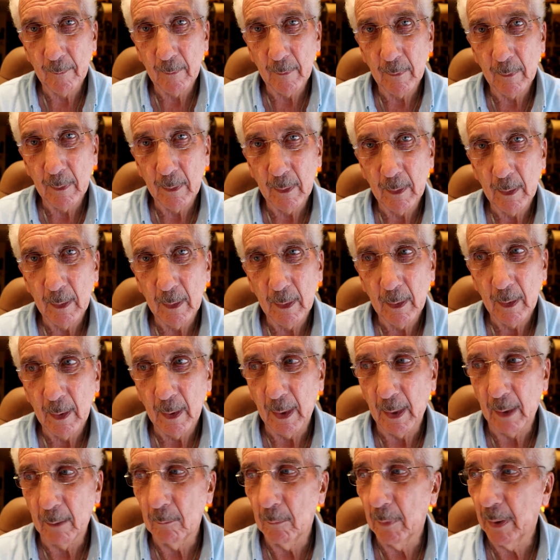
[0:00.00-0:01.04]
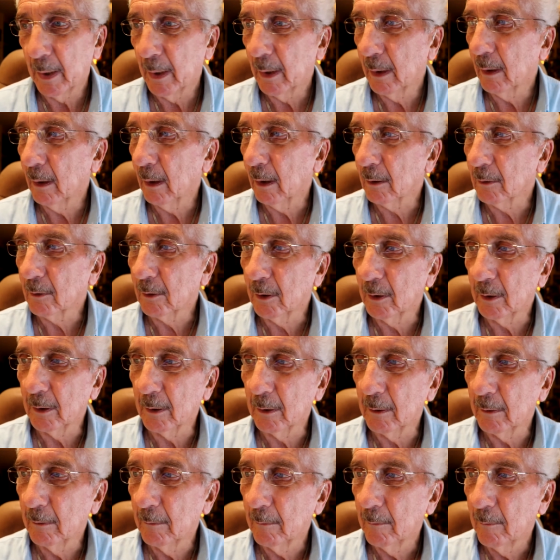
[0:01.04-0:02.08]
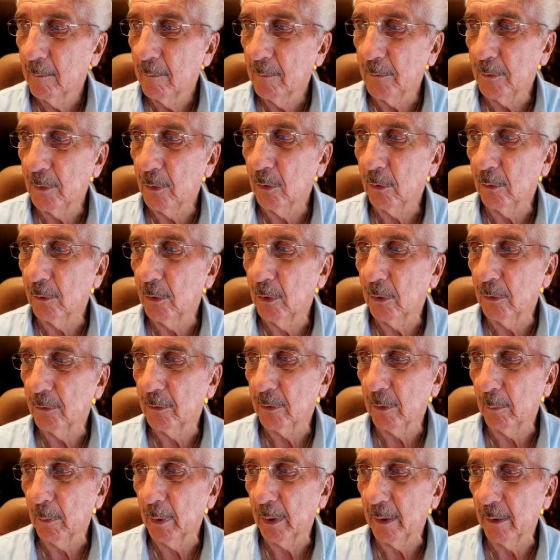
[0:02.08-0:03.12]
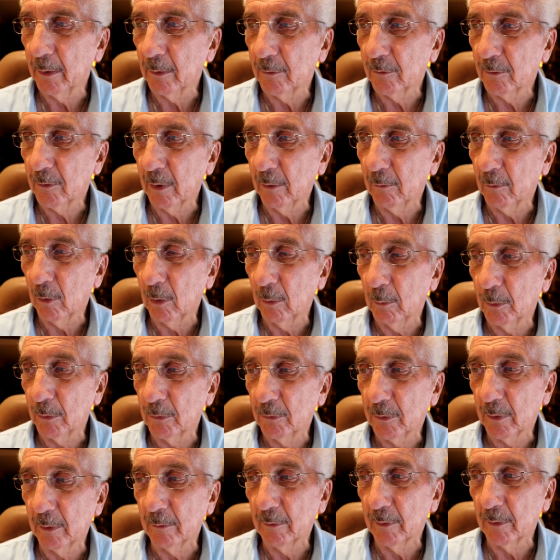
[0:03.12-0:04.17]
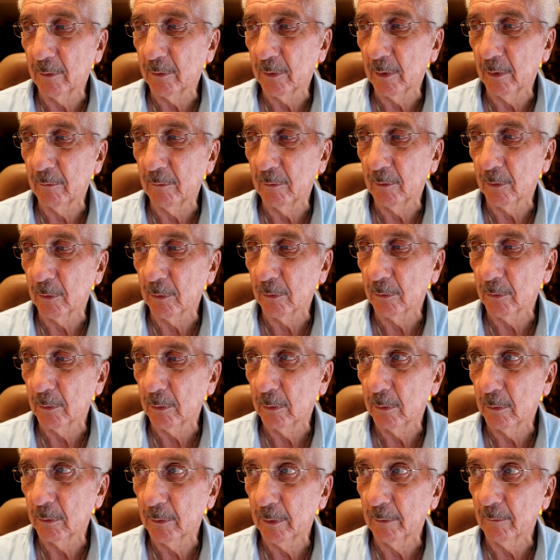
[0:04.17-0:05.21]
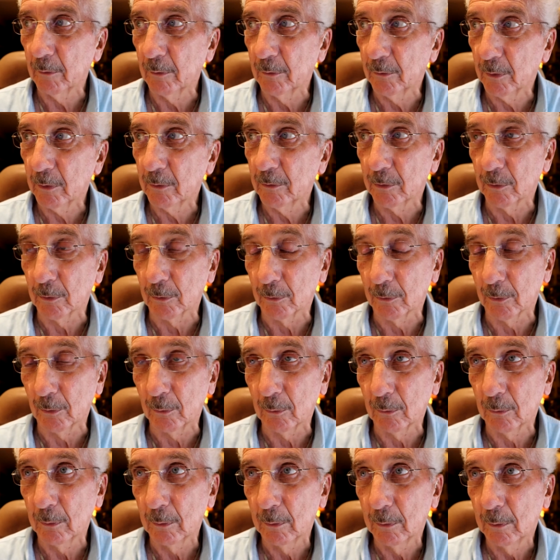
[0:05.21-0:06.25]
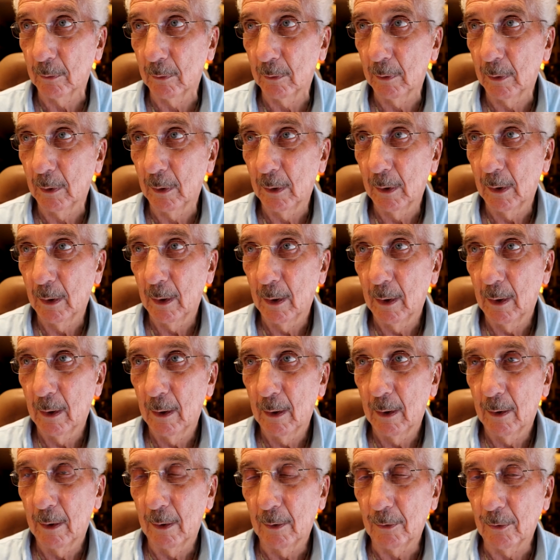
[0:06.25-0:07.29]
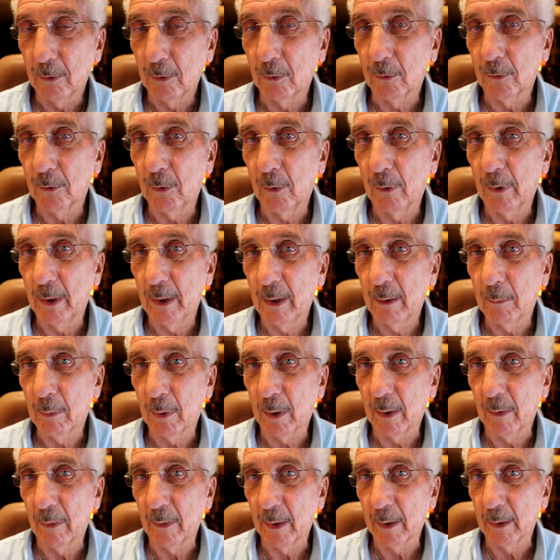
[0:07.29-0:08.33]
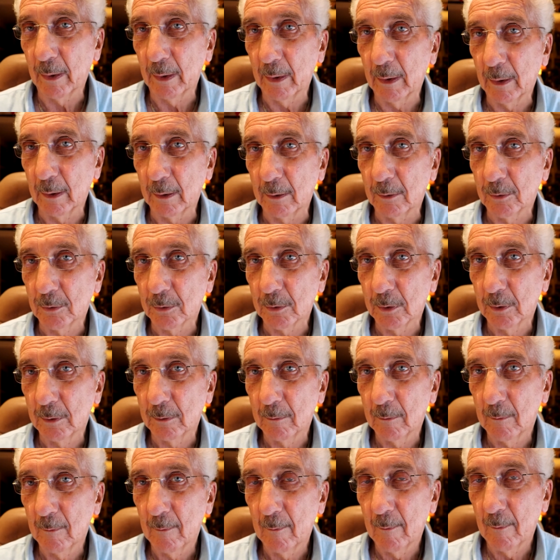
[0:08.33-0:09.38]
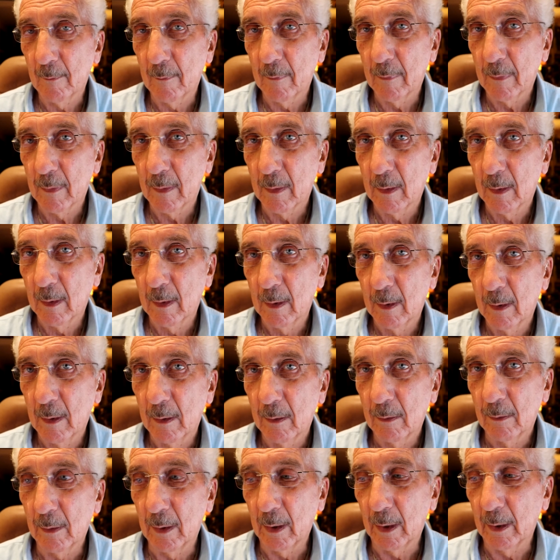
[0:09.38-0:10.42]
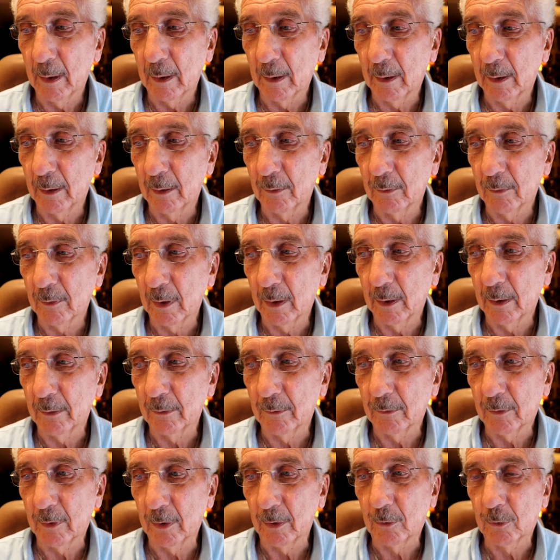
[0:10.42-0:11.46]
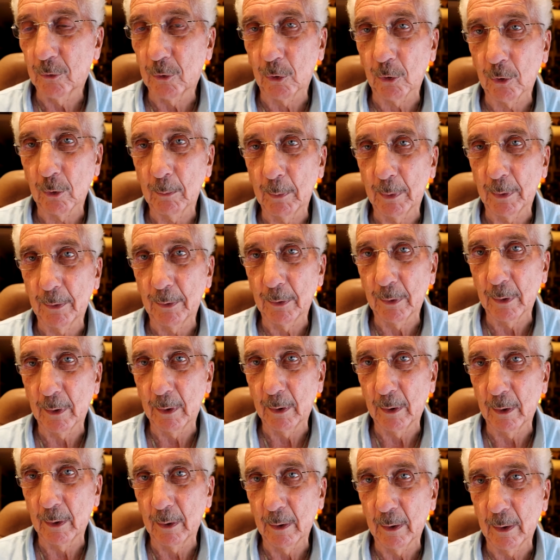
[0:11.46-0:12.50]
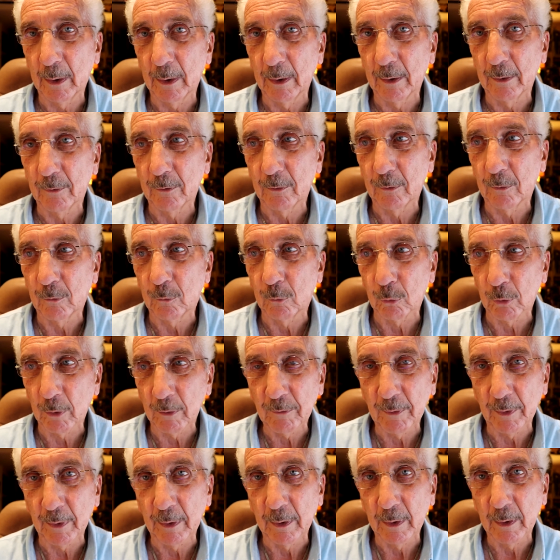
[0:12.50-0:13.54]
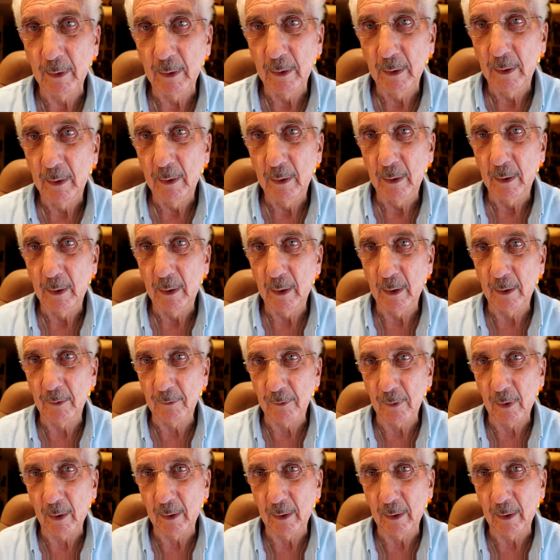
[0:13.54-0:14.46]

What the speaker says: And man, I'll tell you, you don't know somebody that's almost 76 years old. You don't know anybody that age that is as determined and as driven as I am.